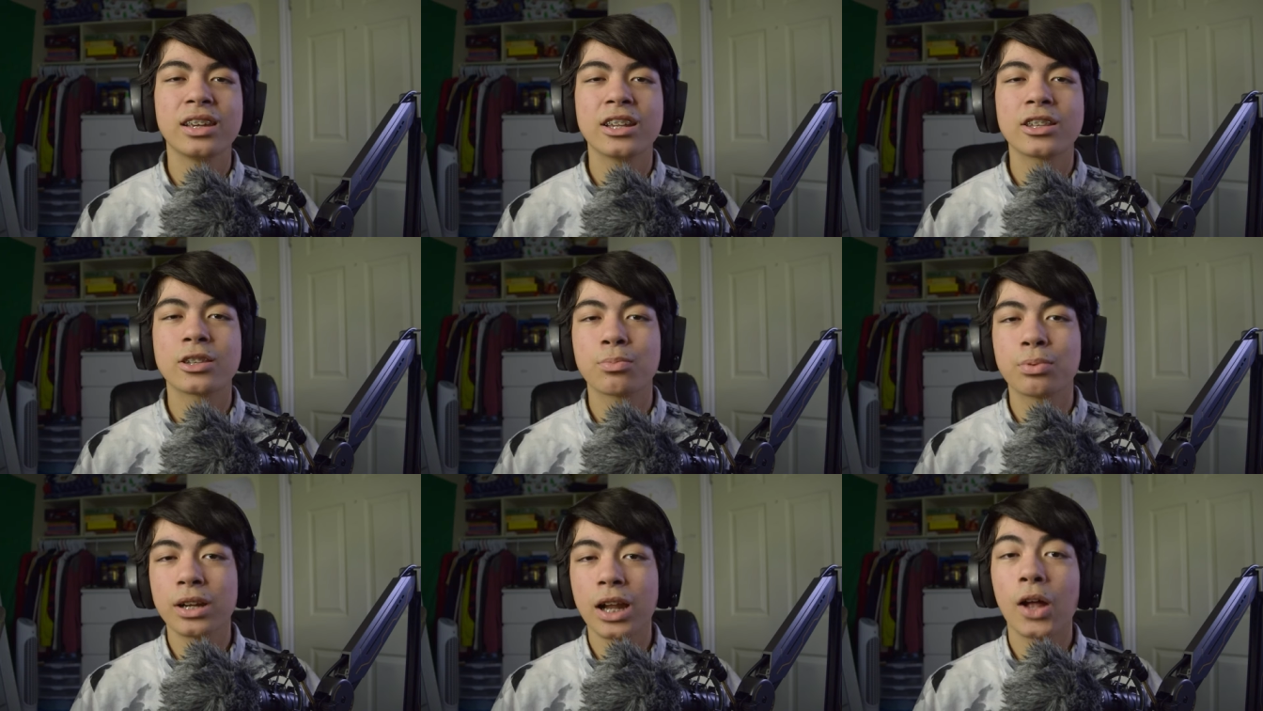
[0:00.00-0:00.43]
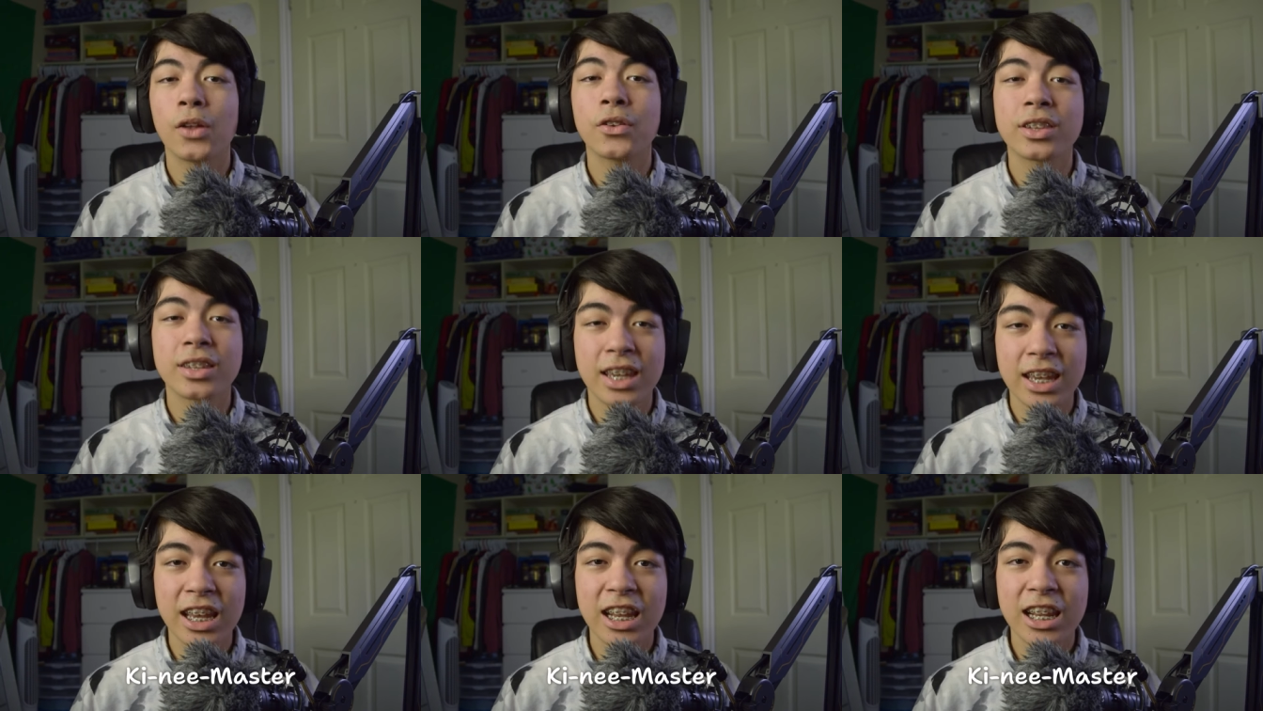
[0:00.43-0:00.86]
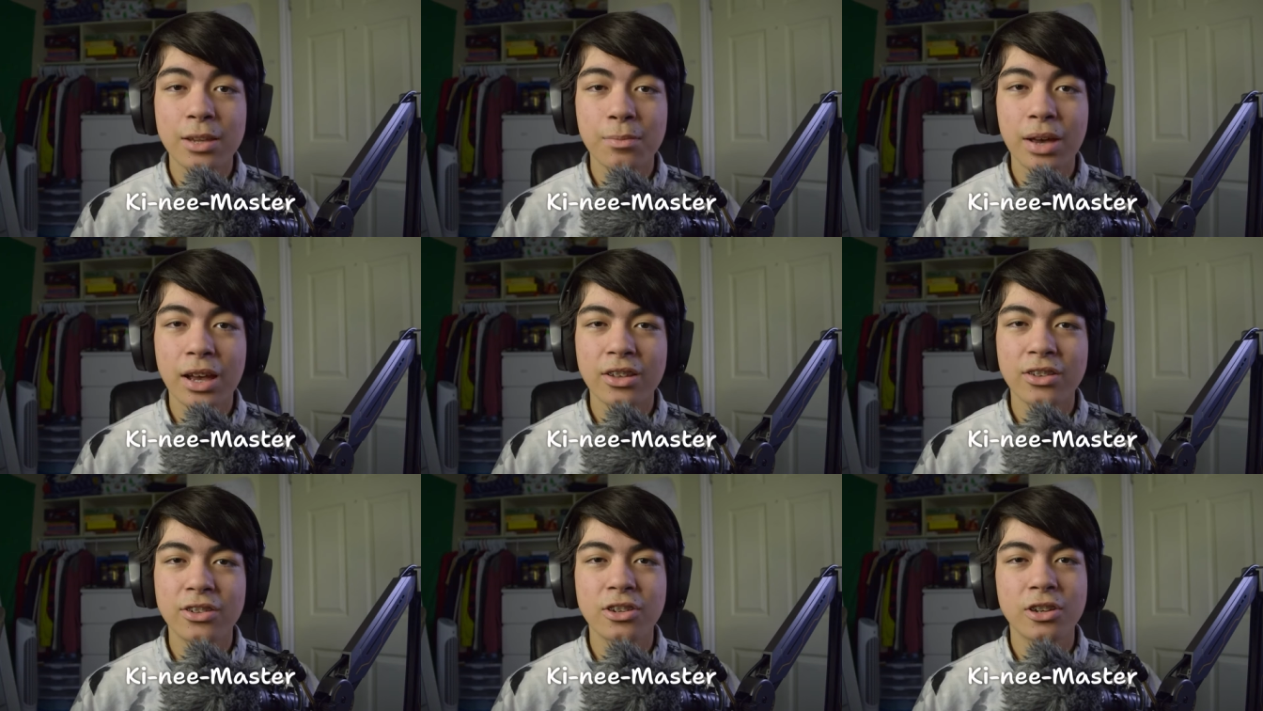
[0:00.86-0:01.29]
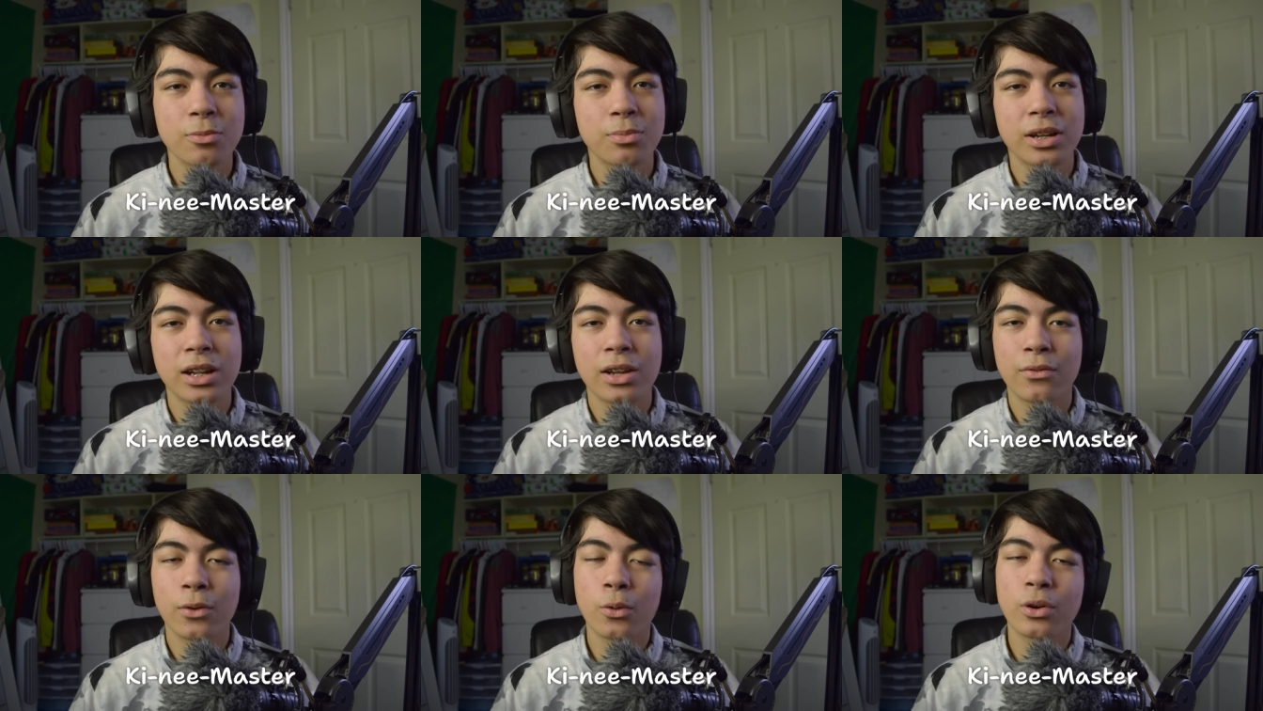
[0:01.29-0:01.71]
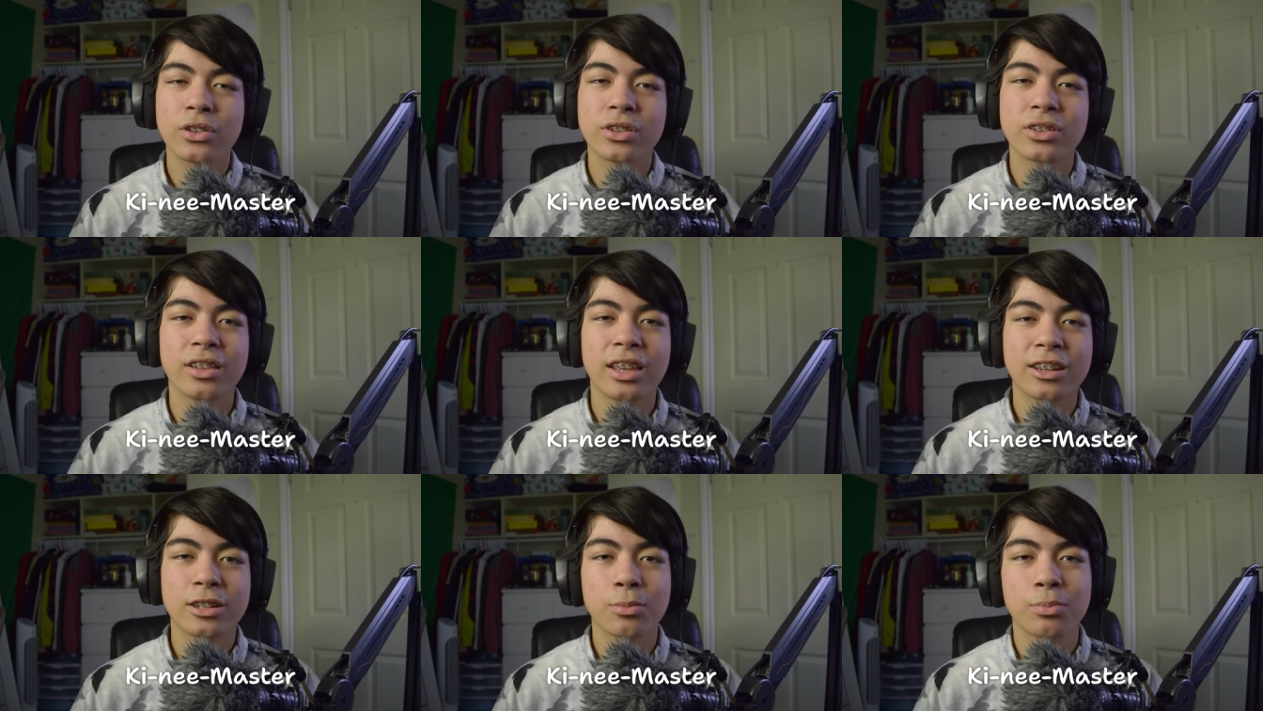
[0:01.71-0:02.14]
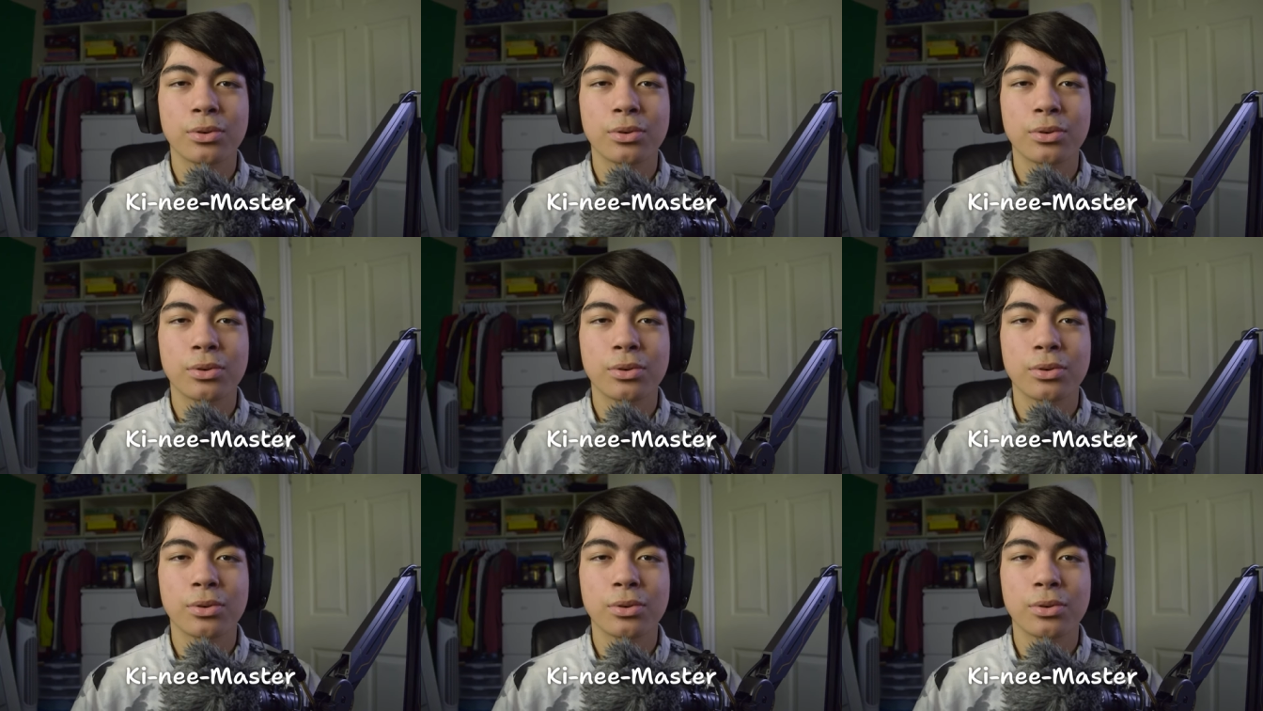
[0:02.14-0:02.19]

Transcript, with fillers: it's pronounced Kitty Master, but I've always liked